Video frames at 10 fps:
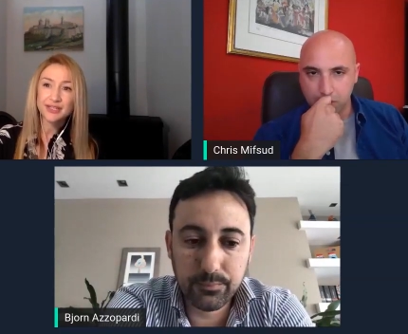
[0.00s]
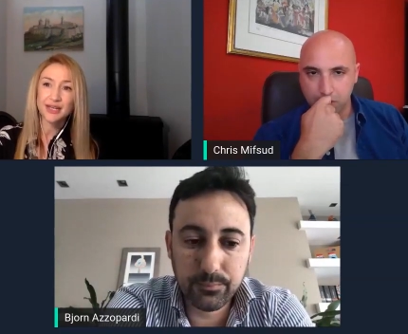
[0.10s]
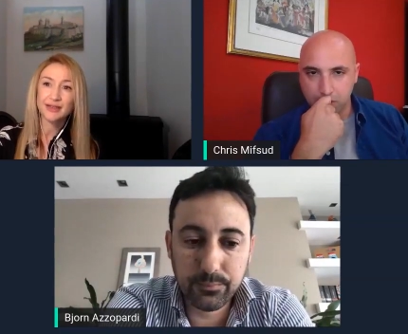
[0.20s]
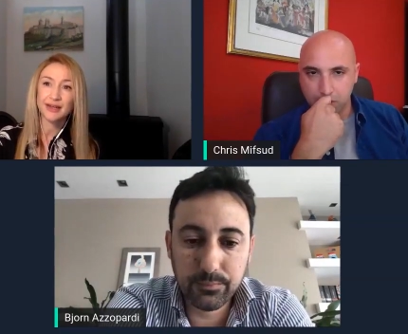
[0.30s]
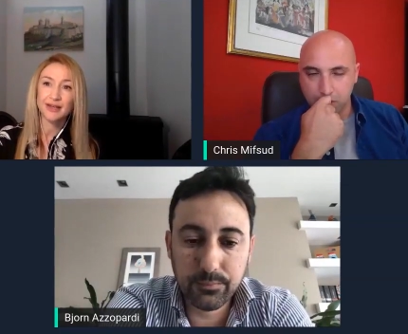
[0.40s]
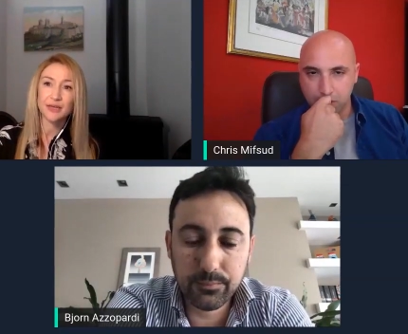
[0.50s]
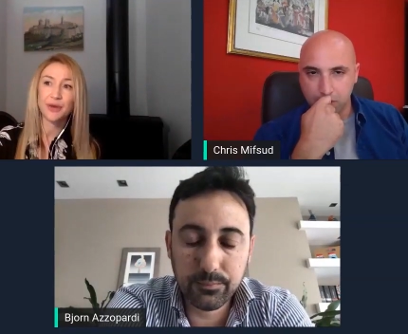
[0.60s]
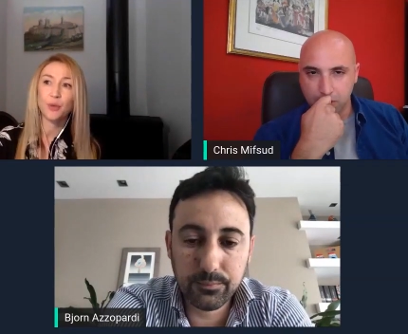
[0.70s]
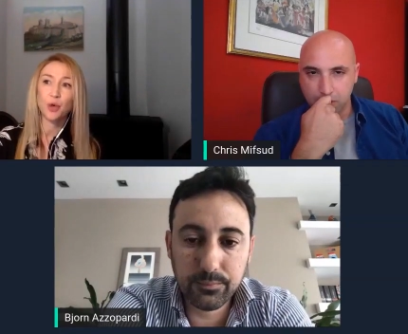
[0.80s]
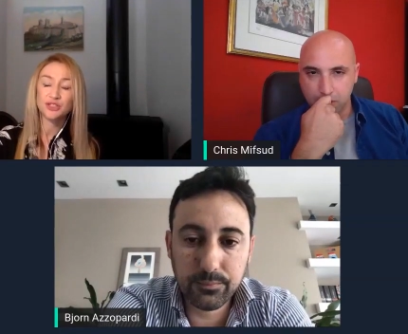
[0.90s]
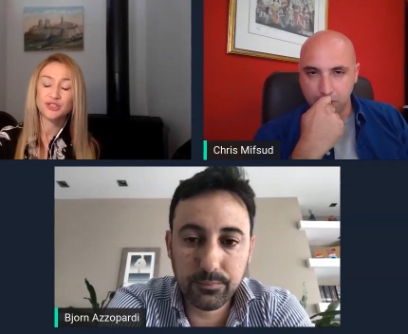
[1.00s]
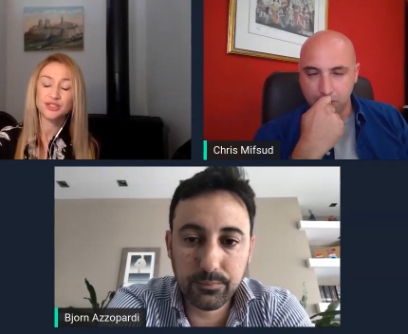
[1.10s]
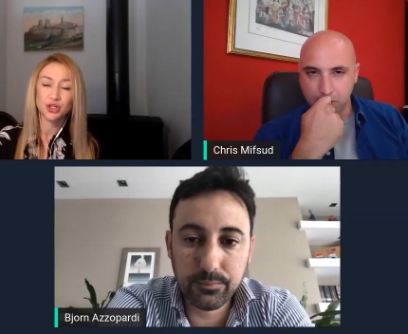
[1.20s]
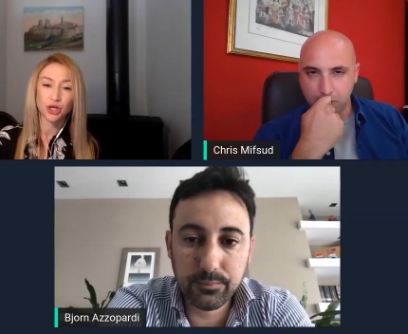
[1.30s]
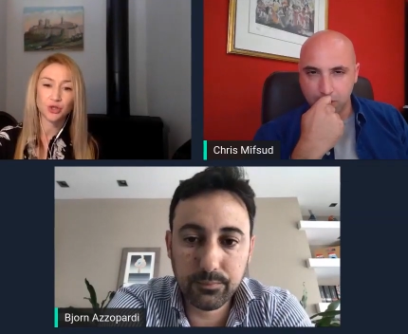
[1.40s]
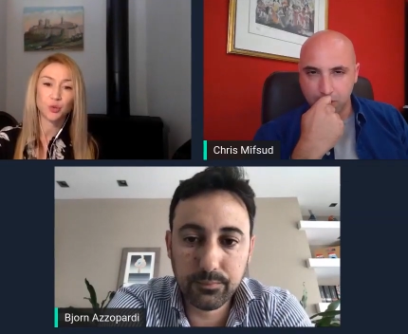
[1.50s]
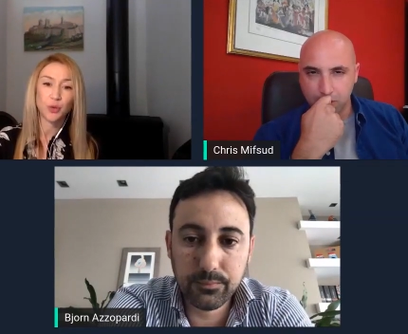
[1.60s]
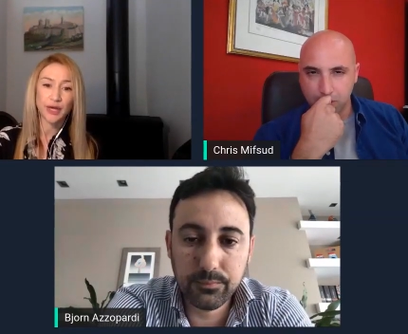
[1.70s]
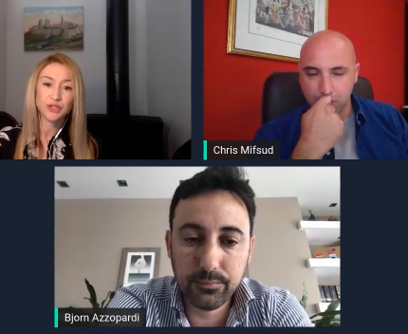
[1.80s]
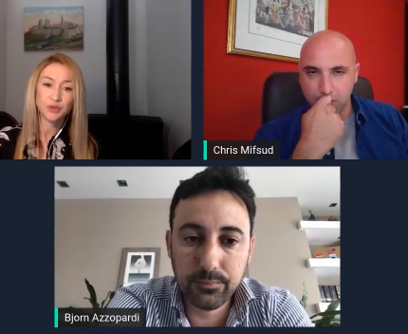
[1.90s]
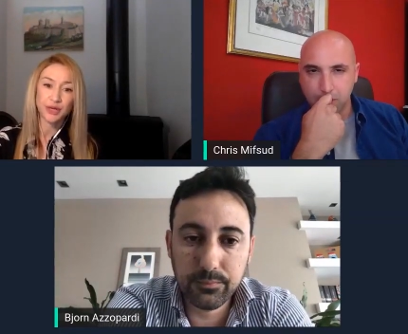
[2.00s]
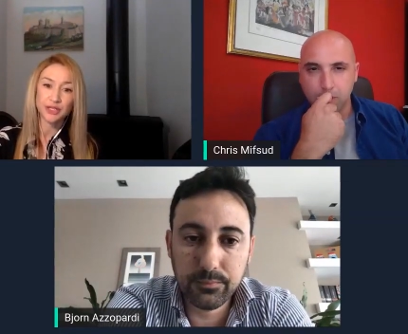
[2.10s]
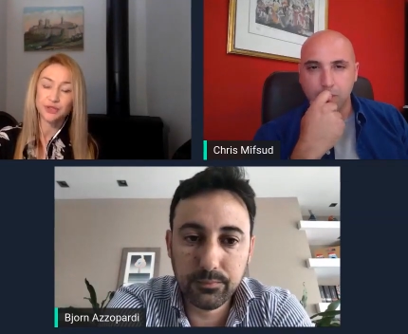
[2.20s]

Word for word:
Speaker 1: to take that leap i want to start where do i